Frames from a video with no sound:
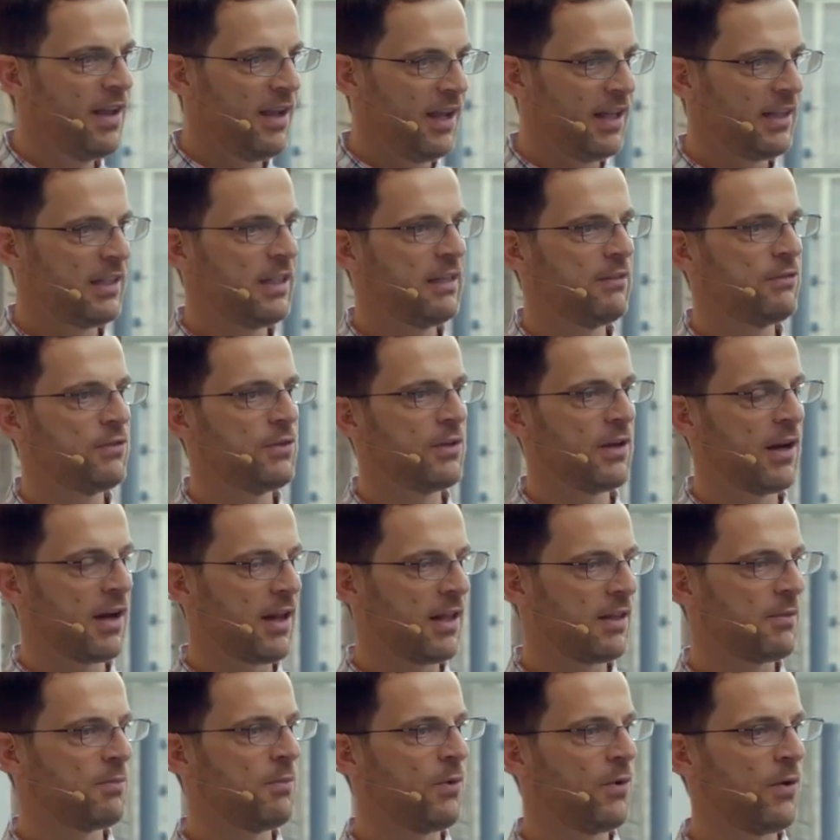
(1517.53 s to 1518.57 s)
It gives you a
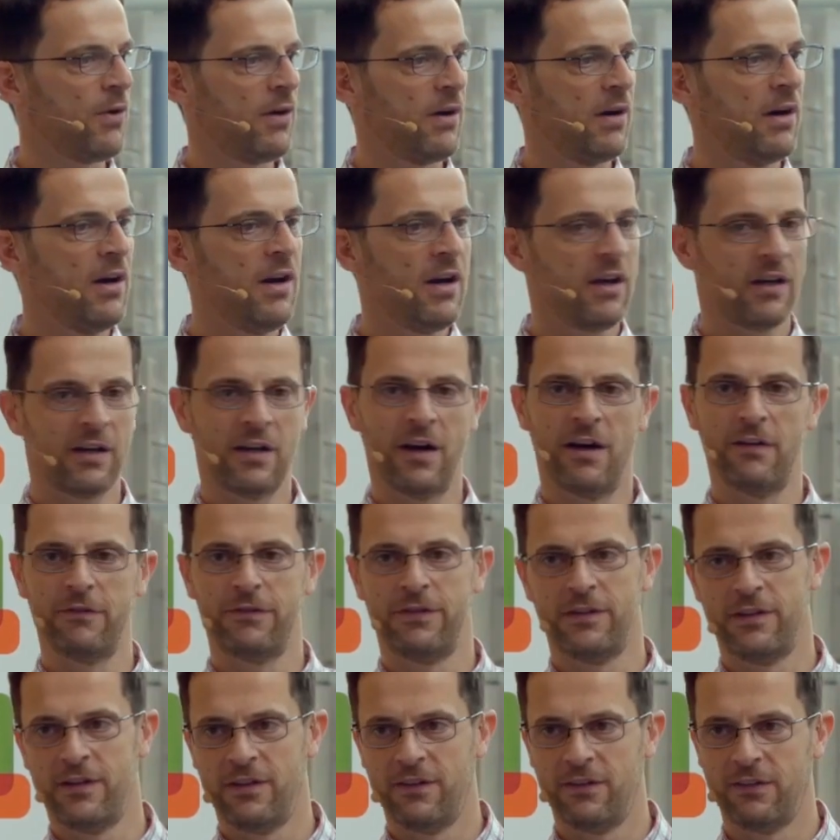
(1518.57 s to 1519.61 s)
lot more
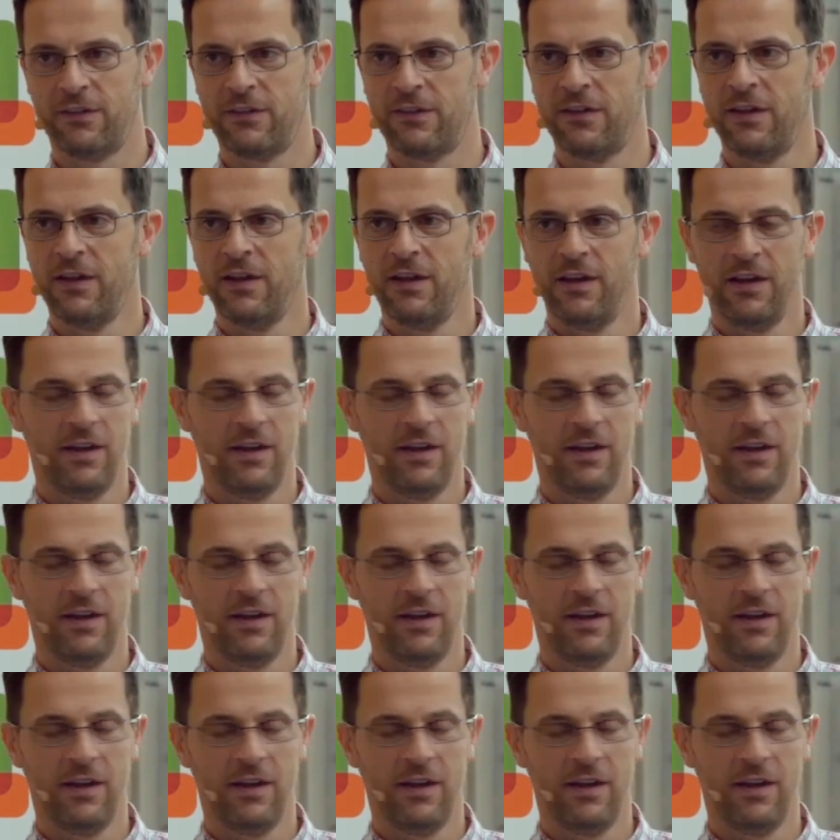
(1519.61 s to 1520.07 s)
confidence